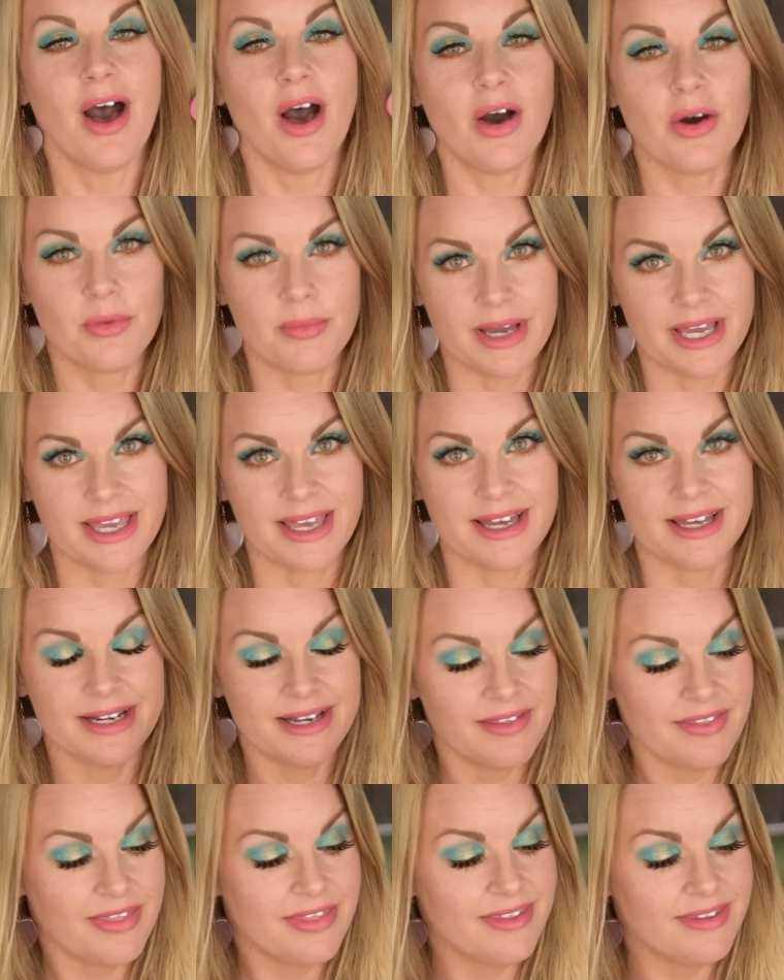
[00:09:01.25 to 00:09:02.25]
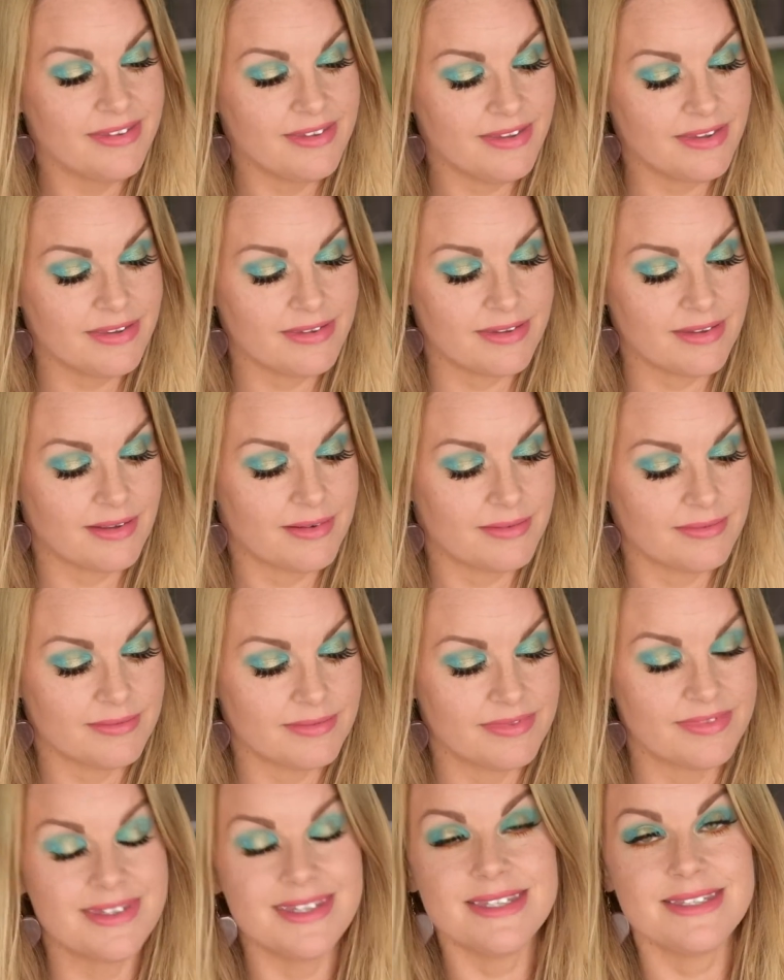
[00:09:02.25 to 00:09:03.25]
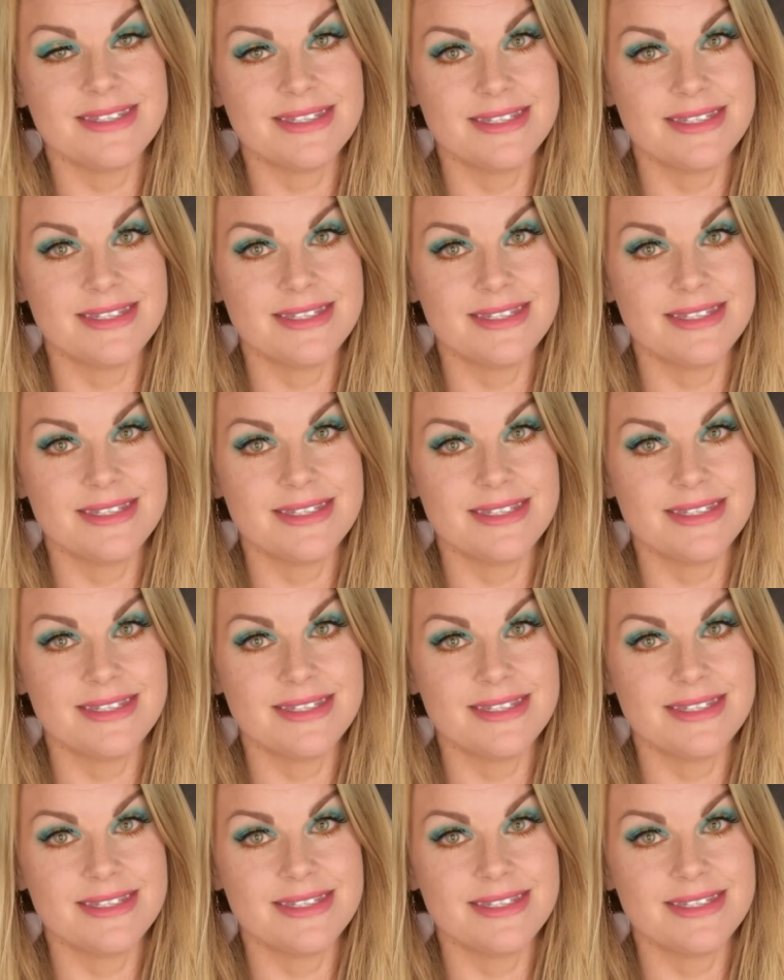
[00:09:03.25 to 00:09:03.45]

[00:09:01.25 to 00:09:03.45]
oh my god, this is a